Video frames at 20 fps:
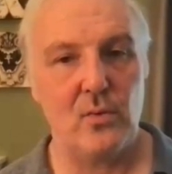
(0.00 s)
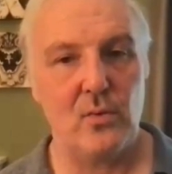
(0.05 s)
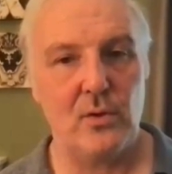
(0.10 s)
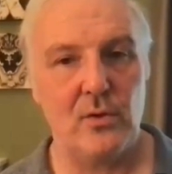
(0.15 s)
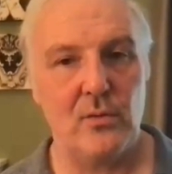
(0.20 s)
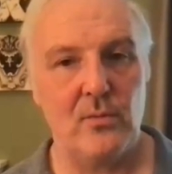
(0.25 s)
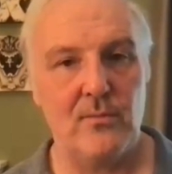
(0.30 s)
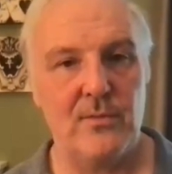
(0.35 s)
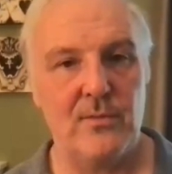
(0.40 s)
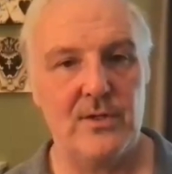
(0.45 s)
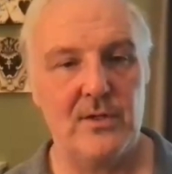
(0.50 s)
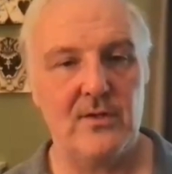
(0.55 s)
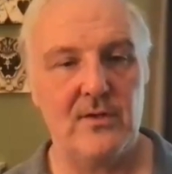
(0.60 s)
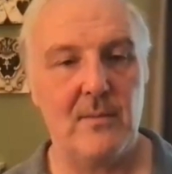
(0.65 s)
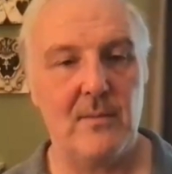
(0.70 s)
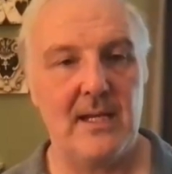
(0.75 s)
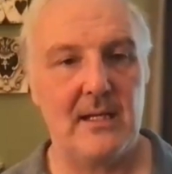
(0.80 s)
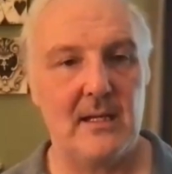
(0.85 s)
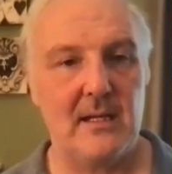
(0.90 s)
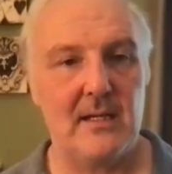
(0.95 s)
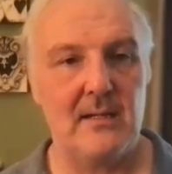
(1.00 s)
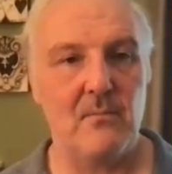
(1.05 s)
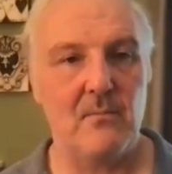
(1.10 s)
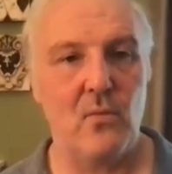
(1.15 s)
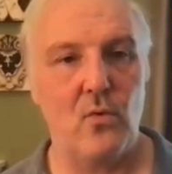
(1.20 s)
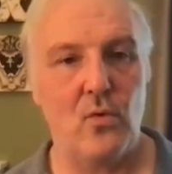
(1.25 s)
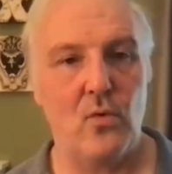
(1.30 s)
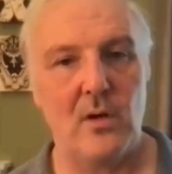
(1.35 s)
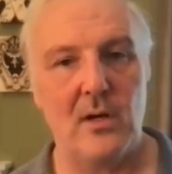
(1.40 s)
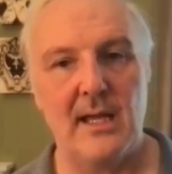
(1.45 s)
room to make it
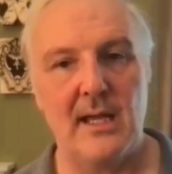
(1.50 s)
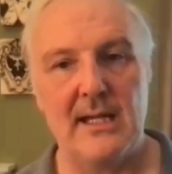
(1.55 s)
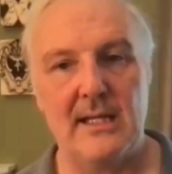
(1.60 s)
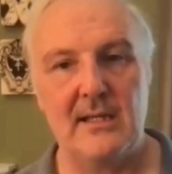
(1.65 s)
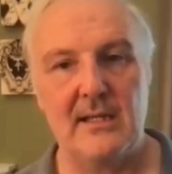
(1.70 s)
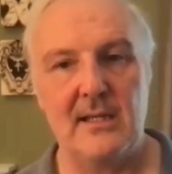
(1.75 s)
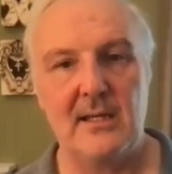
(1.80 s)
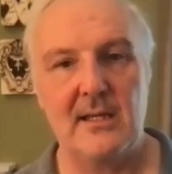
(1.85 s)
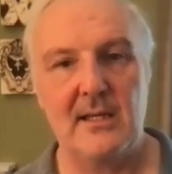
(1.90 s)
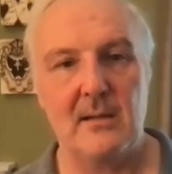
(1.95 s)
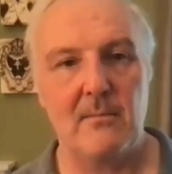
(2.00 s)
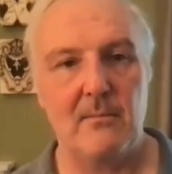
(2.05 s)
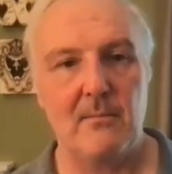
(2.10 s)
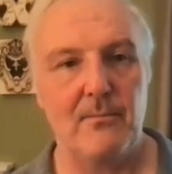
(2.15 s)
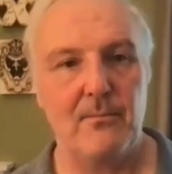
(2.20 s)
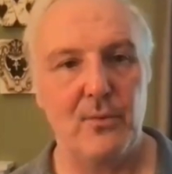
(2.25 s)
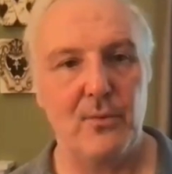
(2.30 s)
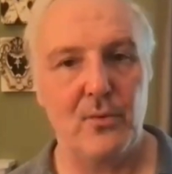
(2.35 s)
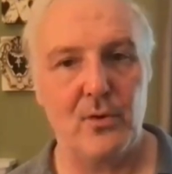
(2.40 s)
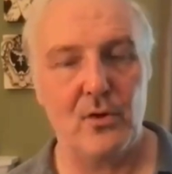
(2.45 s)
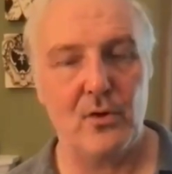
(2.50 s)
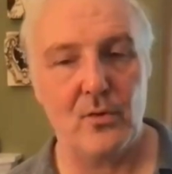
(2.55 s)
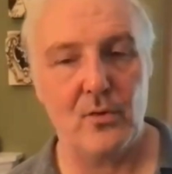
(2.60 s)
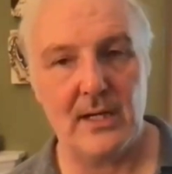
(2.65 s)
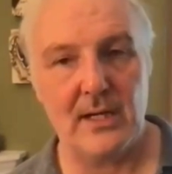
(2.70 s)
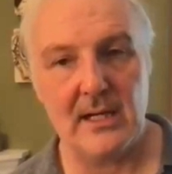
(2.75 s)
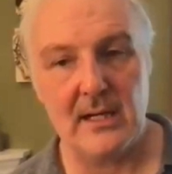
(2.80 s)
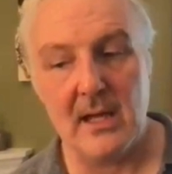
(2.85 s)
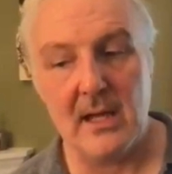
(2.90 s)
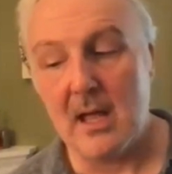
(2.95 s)
more like the
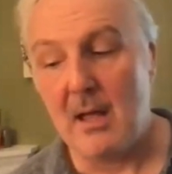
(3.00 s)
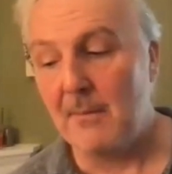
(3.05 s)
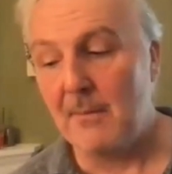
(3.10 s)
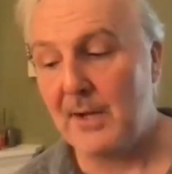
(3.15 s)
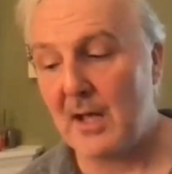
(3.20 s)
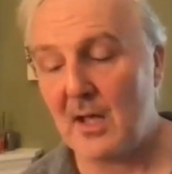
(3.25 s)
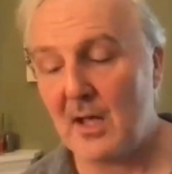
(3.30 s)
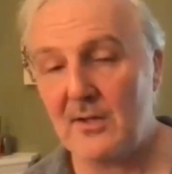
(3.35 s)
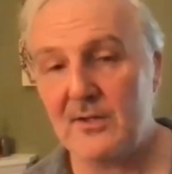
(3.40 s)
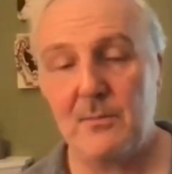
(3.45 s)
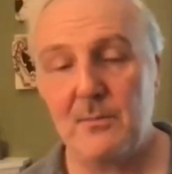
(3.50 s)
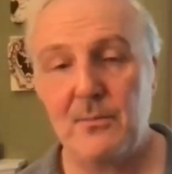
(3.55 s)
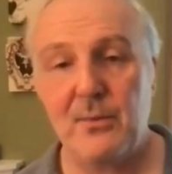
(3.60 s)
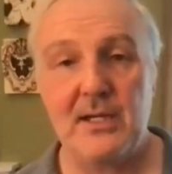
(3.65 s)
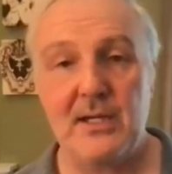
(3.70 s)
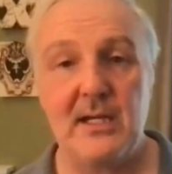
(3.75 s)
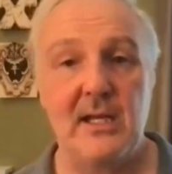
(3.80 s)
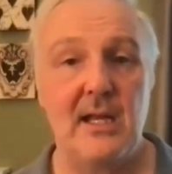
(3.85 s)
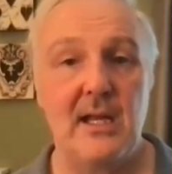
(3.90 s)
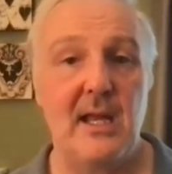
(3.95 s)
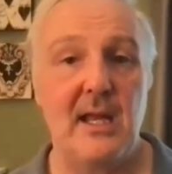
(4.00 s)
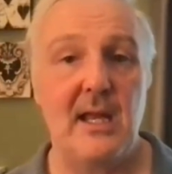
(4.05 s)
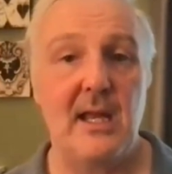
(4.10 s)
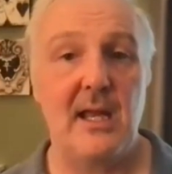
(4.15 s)
brewery, but also bringing